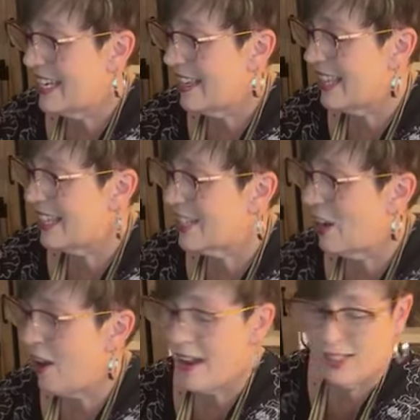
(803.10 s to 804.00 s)
Tina, that's
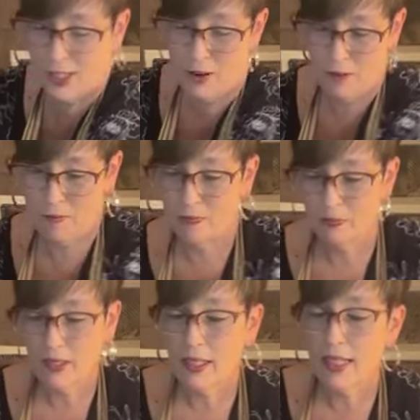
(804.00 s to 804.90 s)
awesome.
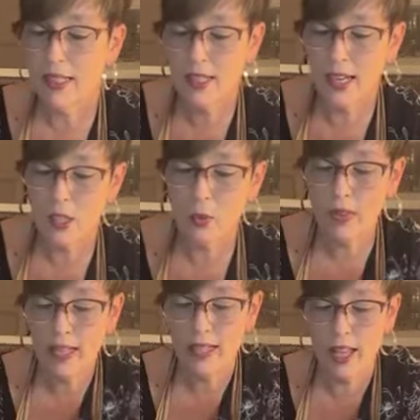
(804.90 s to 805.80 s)
It's nice
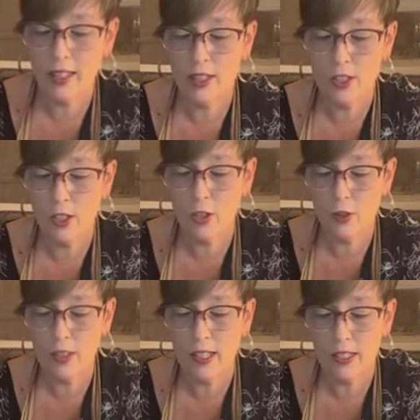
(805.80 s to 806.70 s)
when they tell us to
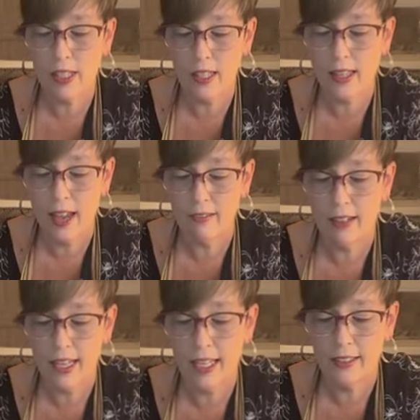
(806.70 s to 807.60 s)
do things like that,
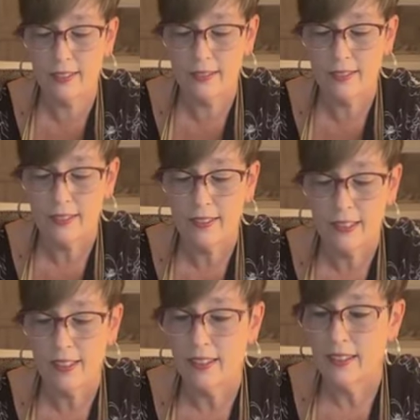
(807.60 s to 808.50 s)
right?
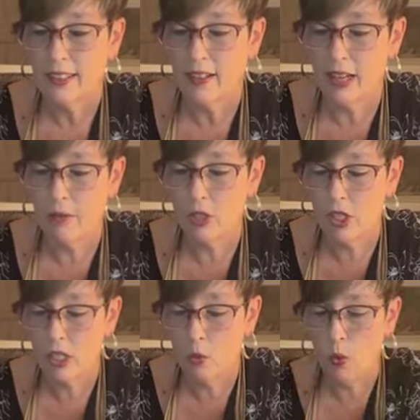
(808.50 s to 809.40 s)
All right, I'm
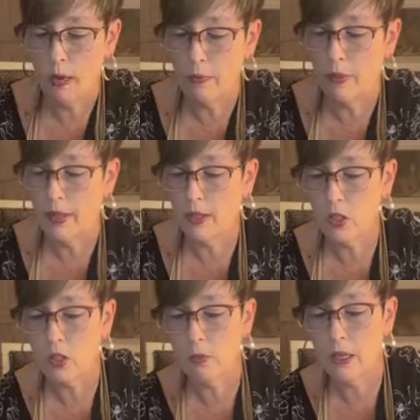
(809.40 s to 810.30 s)
just going to wipe
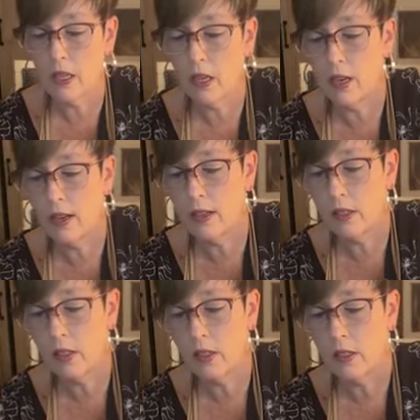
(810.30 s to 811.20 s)
this
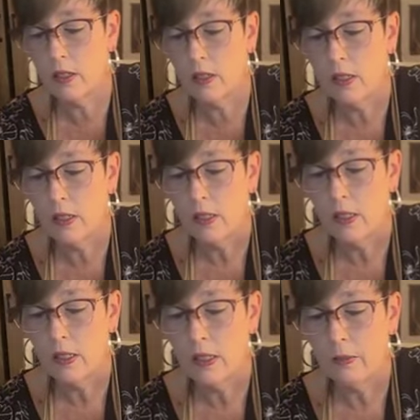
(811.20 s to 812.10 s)
because
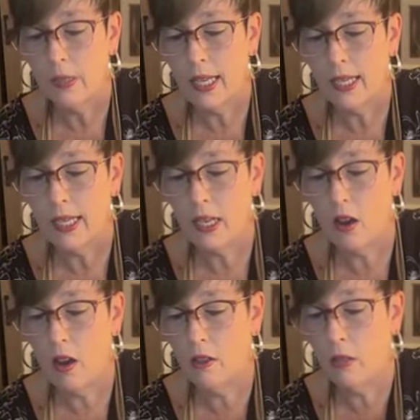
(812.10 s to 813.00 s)
I'm getting it
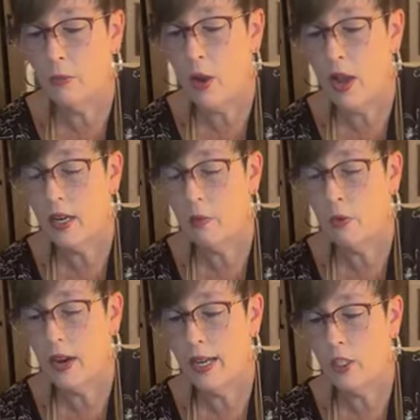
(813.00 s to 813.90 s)
on the
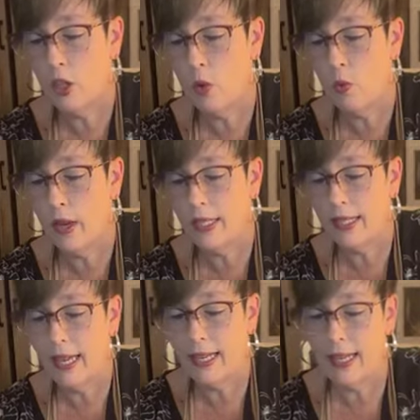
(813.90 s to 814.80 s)
bottom where I don't want to
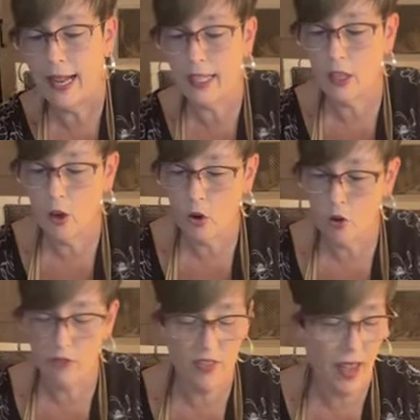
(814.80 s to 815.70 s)
get it. And I can go
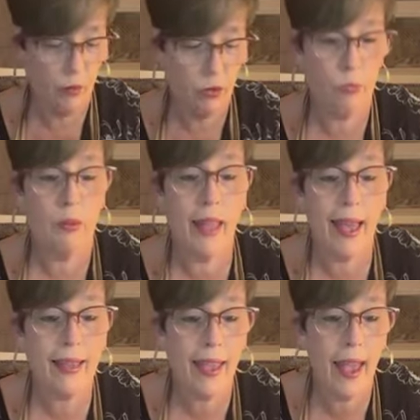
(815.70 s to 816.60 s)
over that with
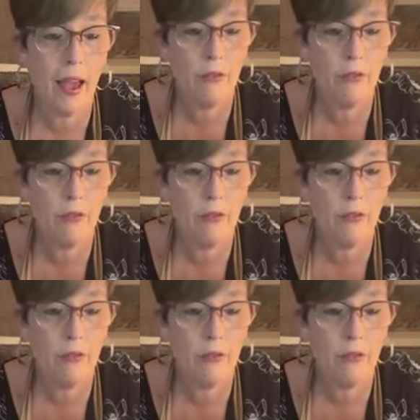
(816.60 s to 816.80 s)
black